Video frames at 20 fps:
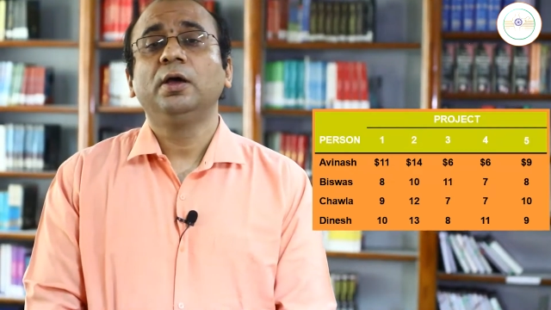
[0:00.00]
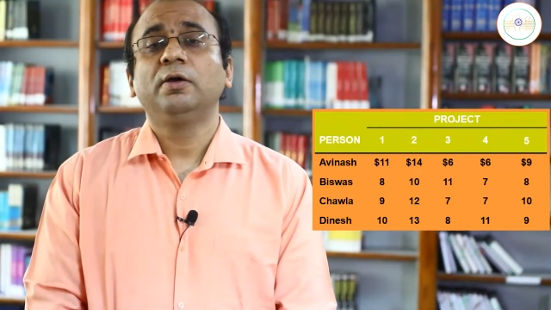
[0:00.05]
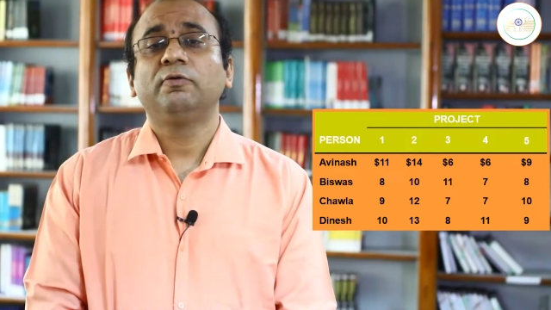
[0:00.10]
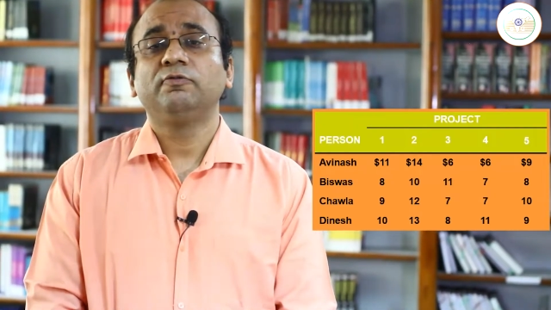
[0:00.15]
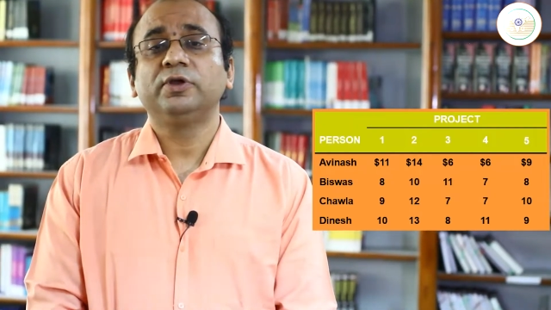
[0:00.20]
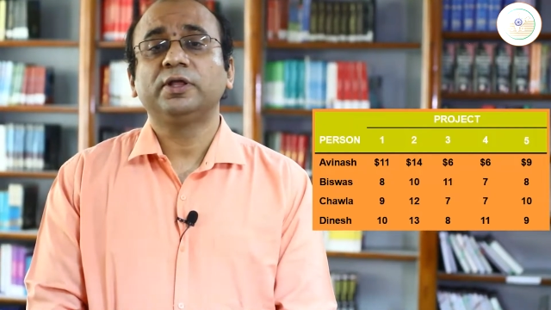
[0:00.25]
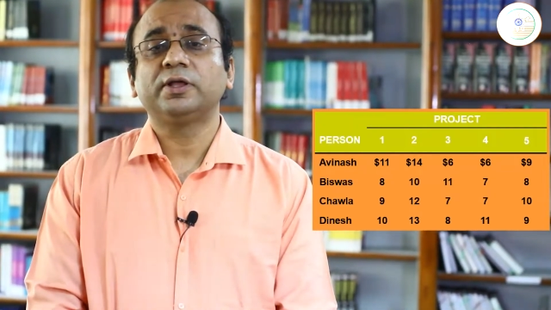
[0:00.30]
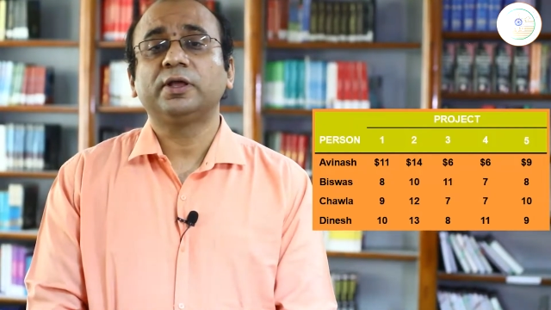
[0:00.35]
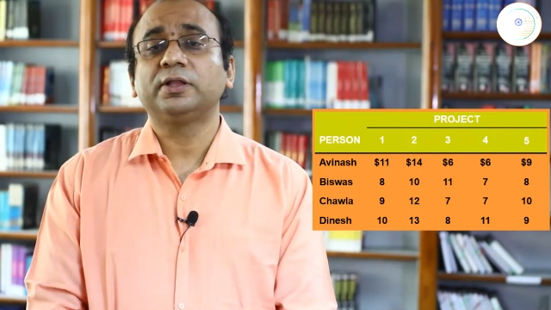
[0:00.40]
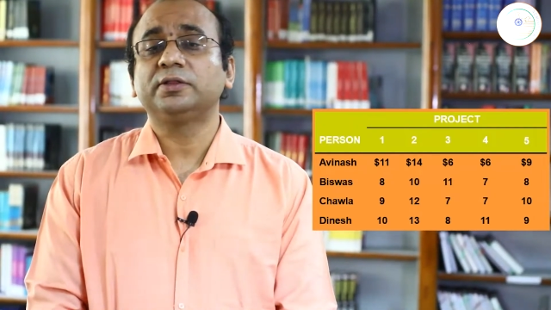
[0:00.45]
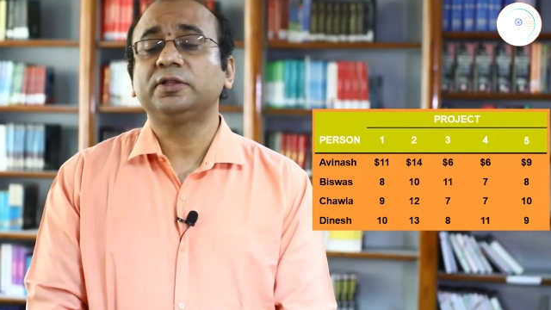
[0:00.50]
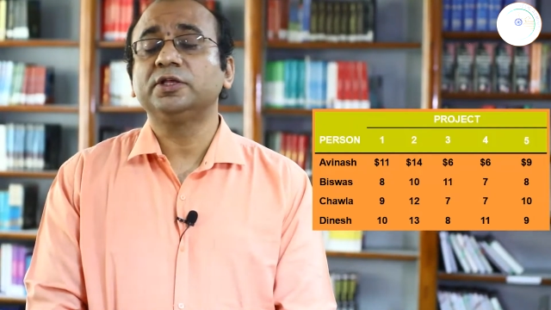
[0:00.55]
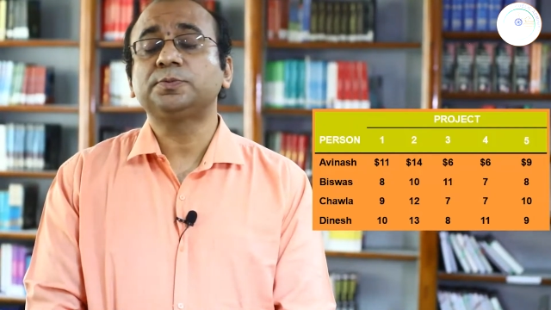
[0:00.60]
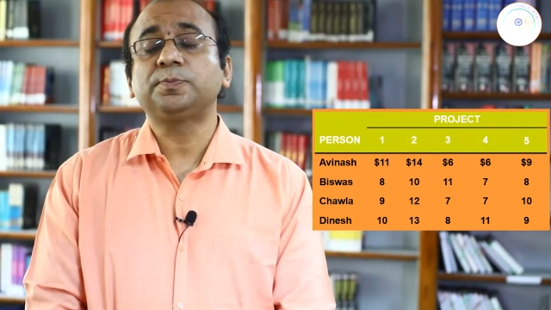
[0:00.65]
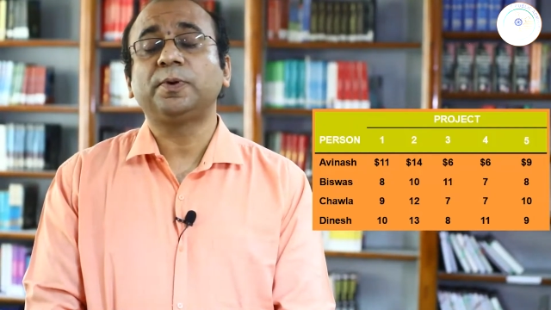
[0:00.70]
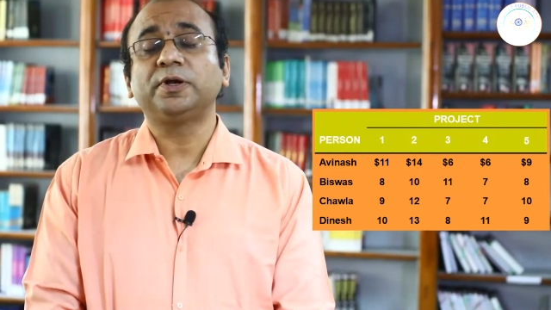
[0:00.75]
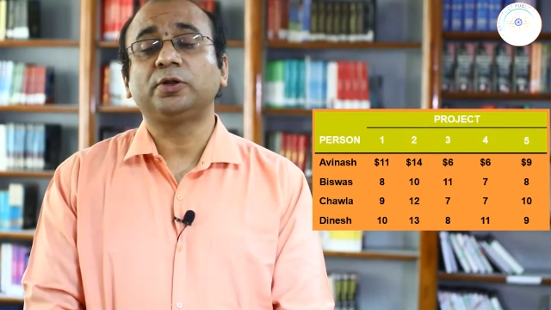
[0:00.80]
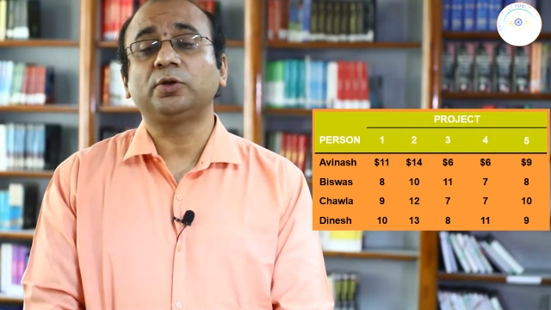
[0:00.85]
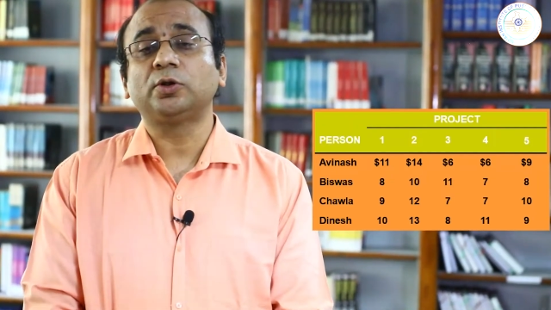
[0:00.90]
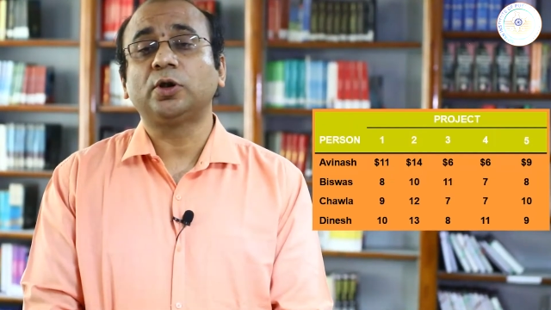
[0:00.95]
with, uh, this
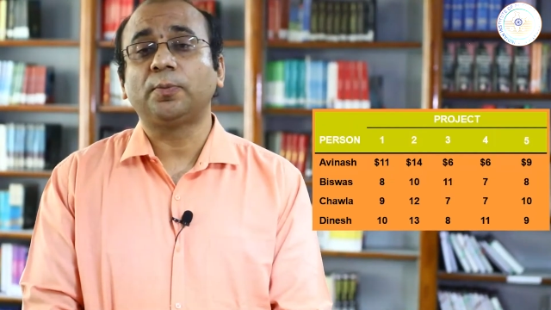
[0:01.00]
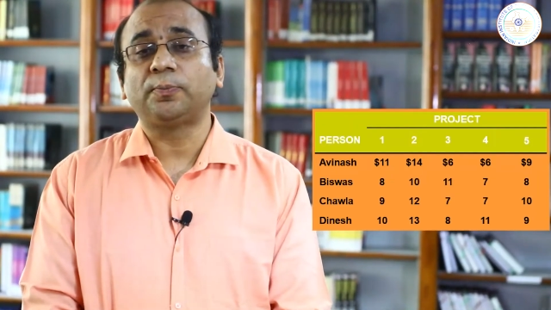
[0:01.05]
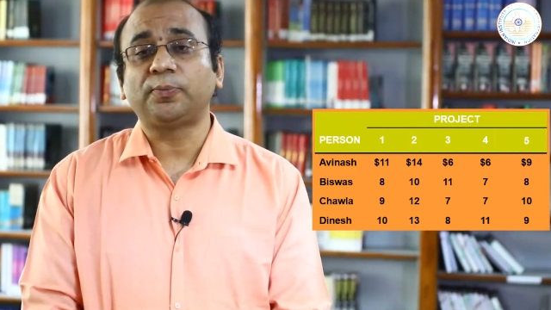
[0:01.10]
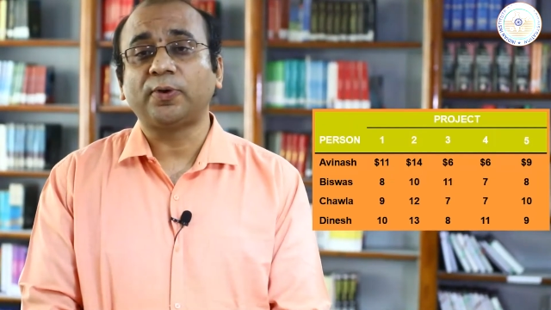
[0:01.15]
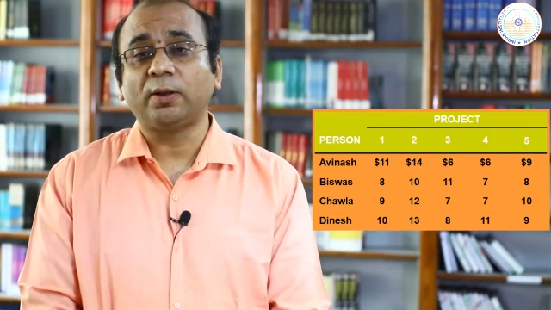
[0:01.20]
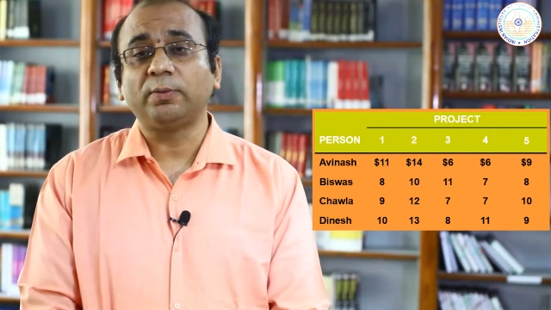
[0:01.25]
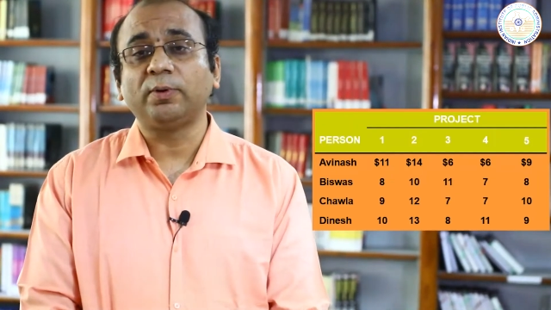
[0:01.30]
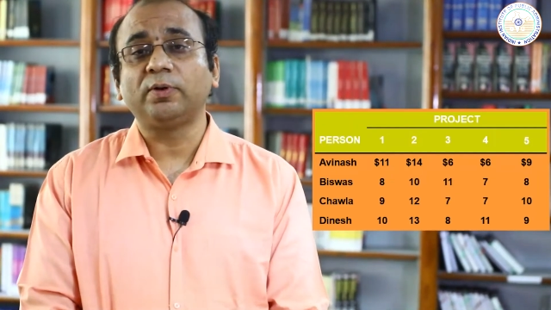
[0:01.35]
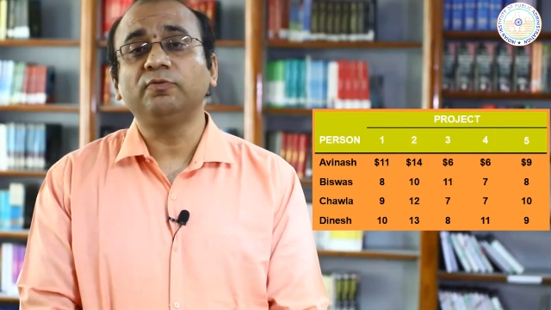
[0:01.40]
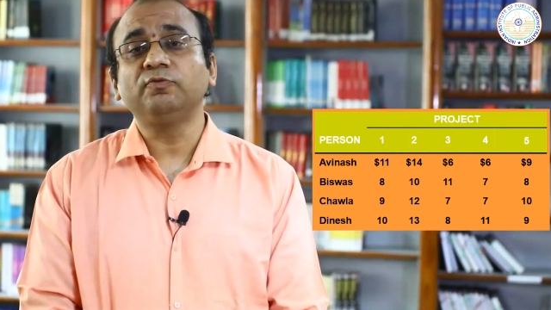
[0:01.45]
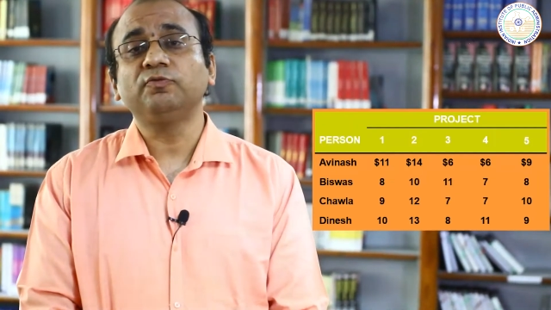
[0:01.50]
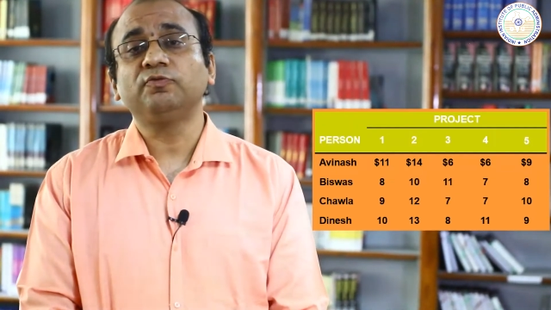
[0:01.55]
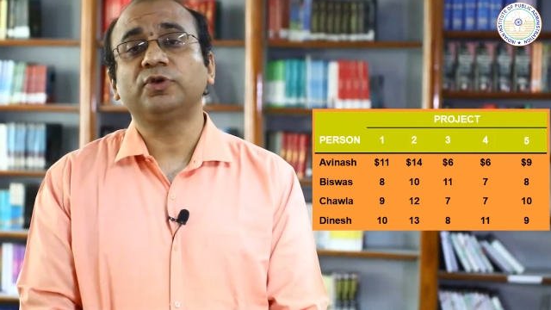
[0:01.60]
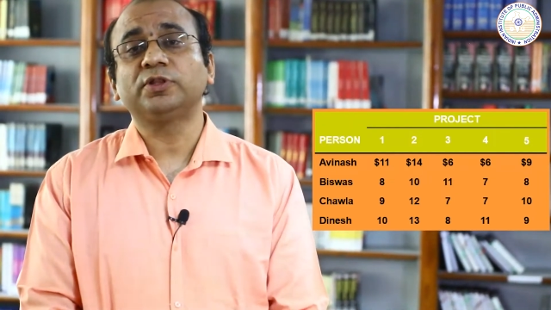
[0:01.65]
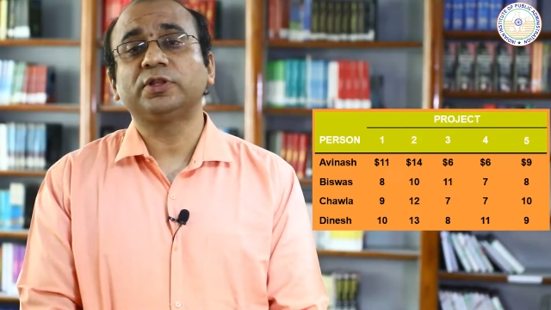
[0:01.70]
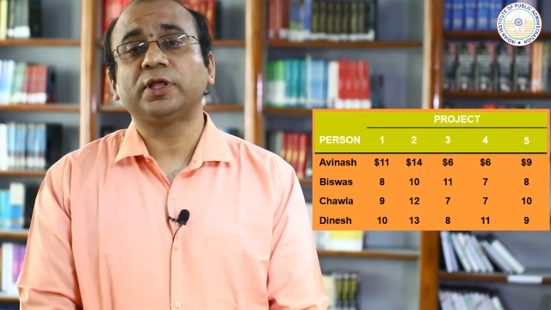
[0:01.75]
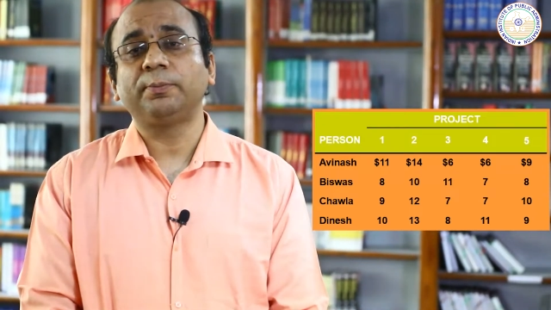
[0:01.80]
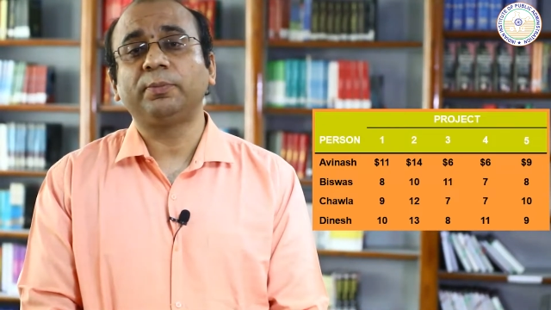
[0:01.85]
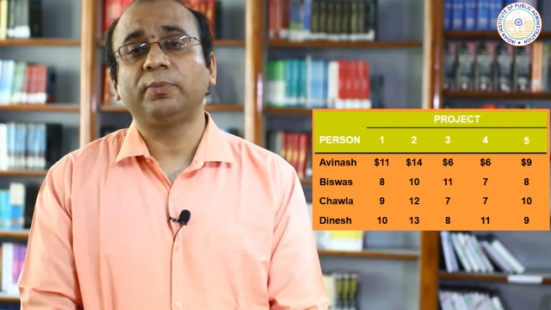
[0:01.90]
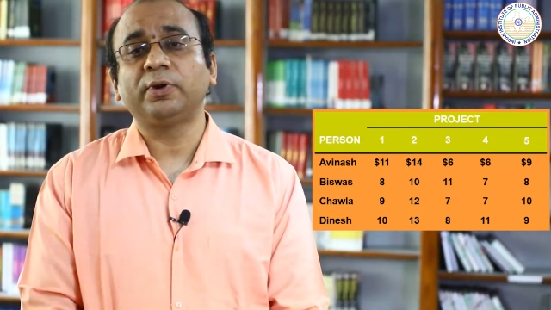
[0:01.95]
particular problem
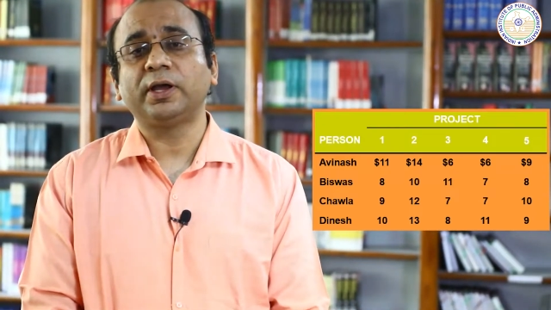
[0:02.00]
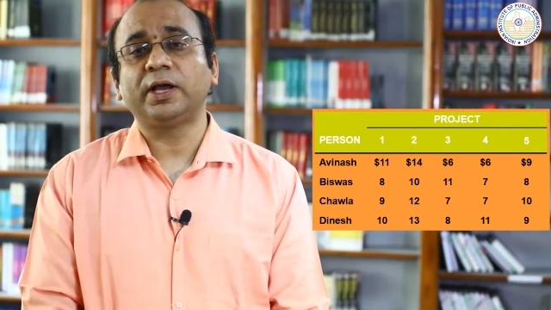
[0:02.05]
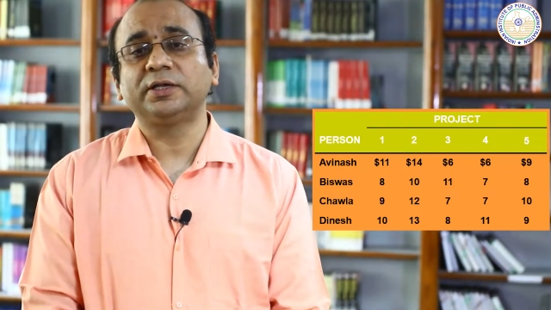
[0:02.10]
with the uh,